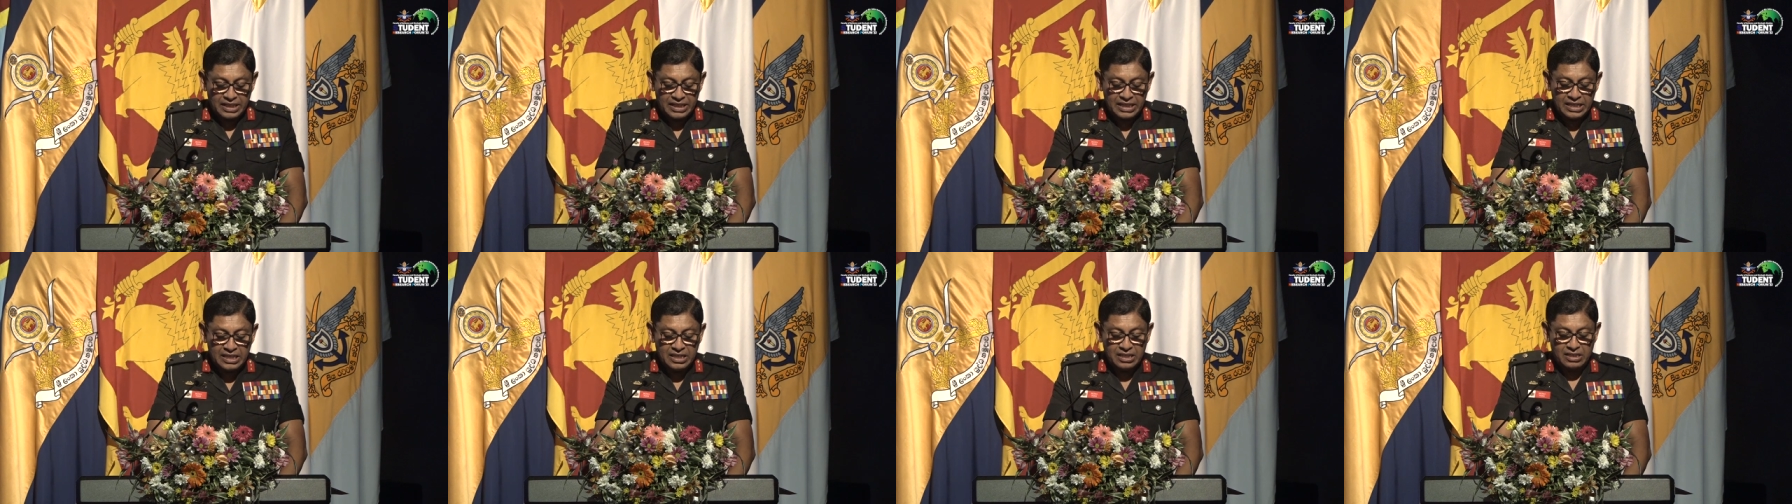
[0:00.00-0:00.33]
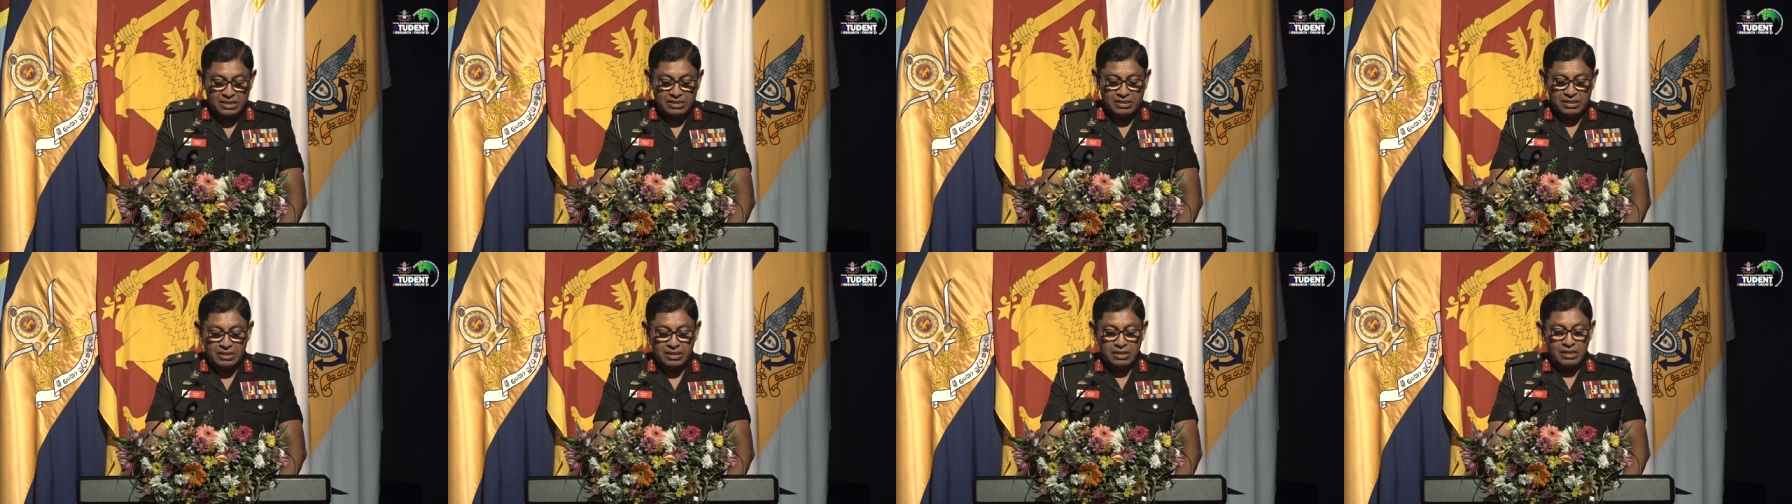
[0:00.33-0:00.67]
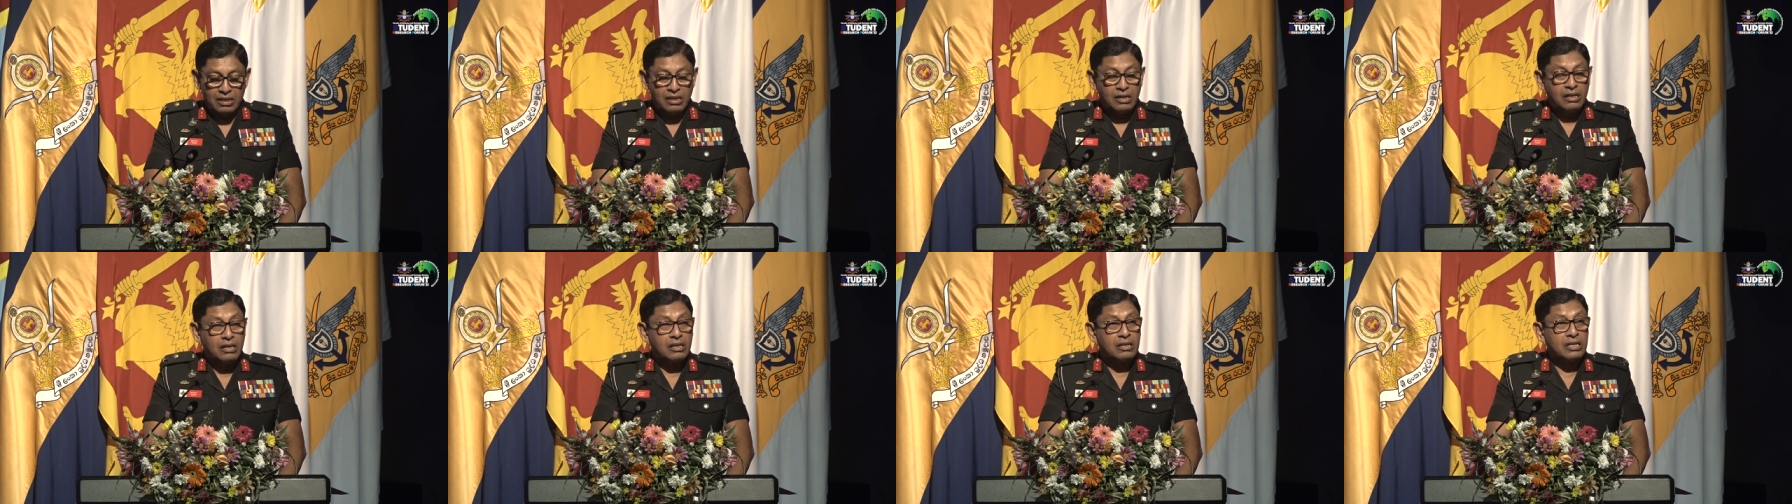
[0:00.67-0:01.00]
years
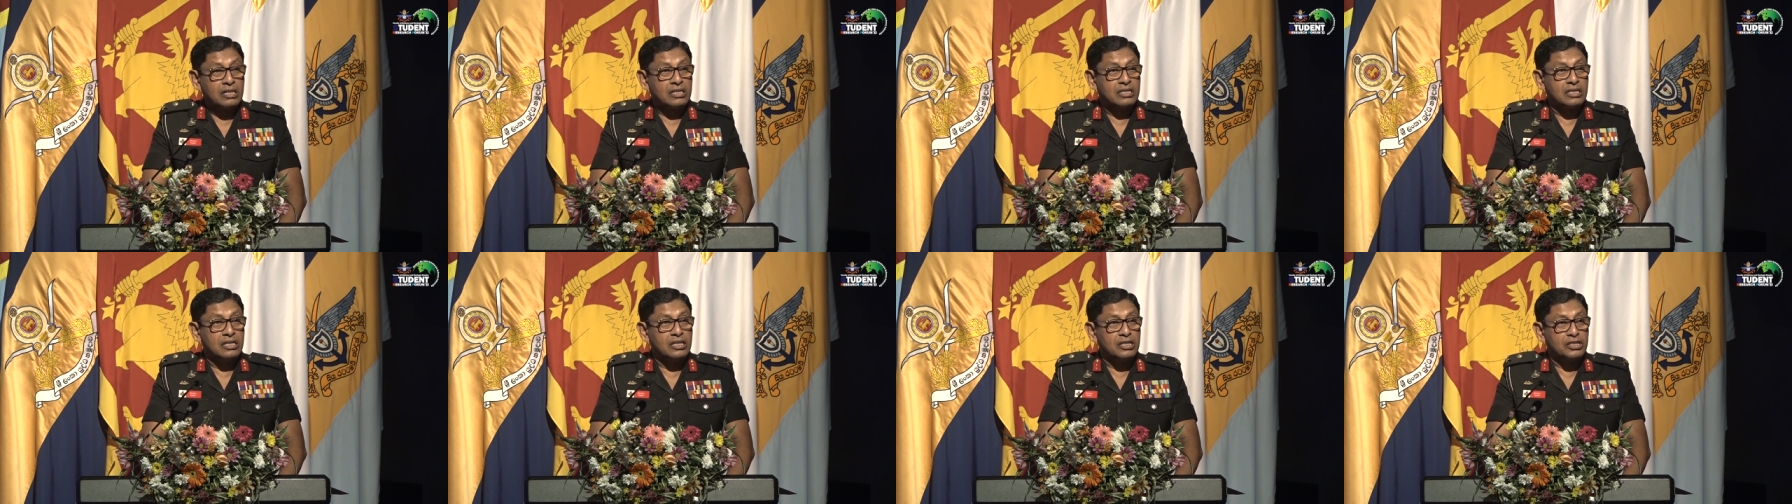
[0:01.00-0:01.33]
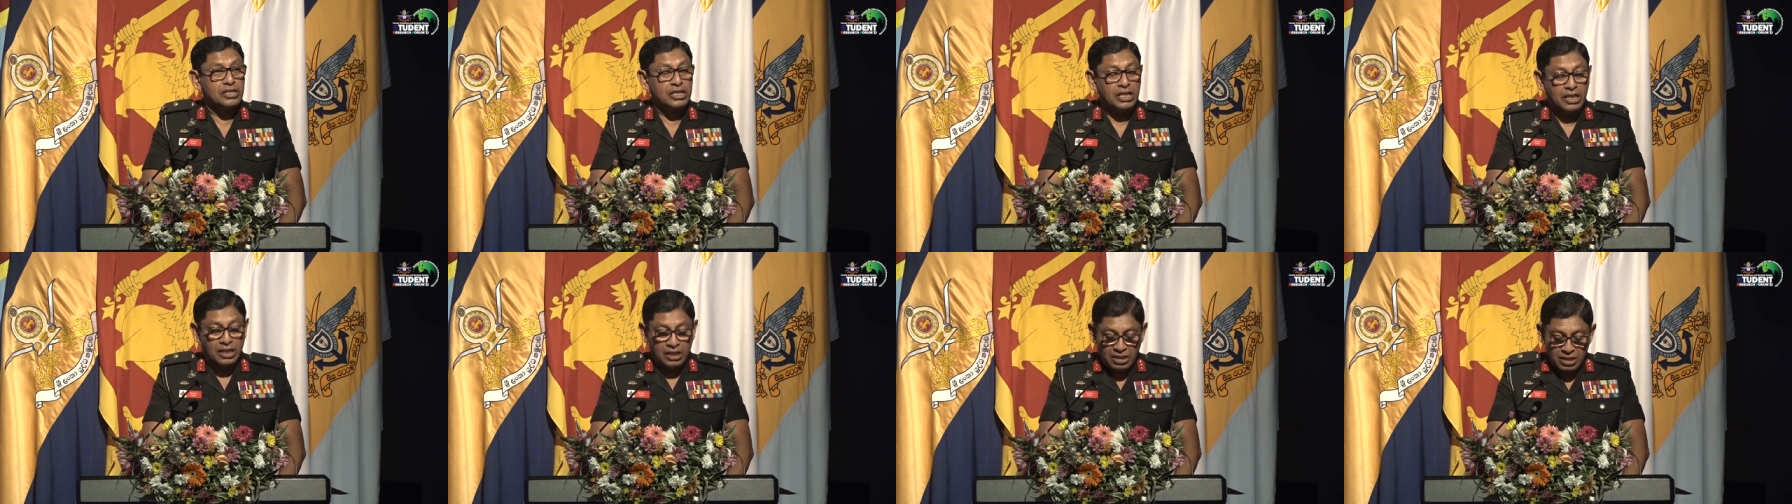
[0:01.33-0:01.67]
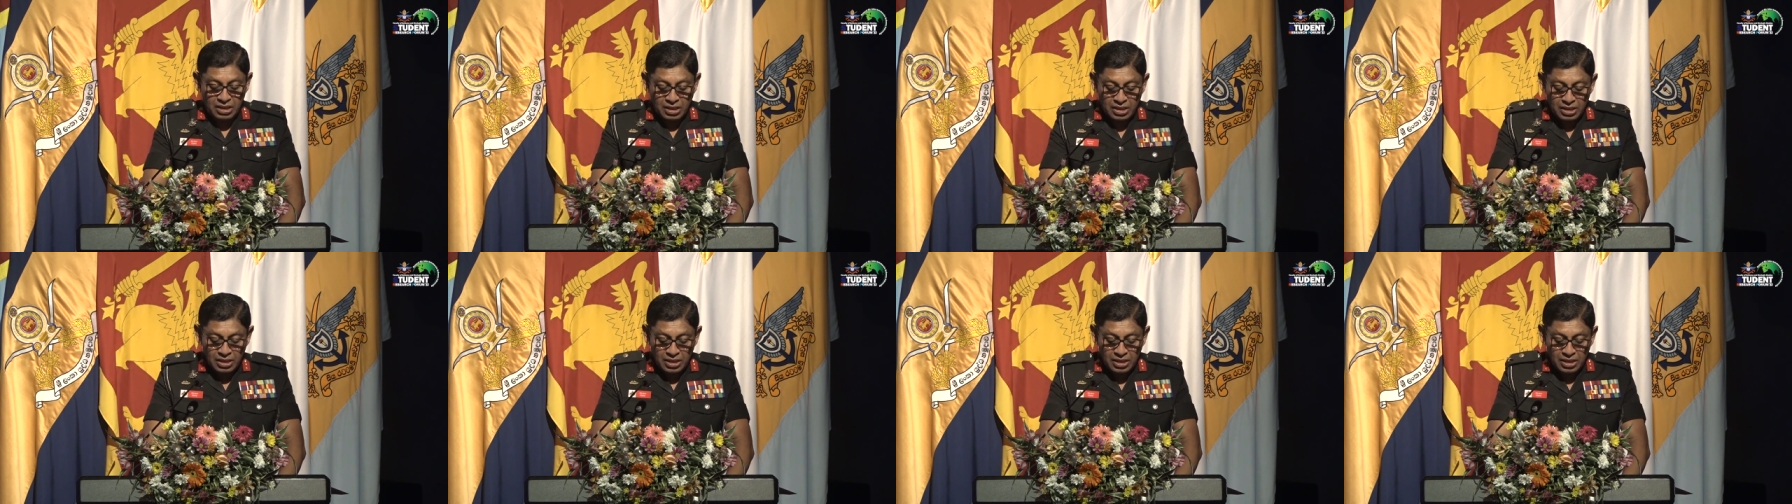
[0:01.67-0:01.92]
researching,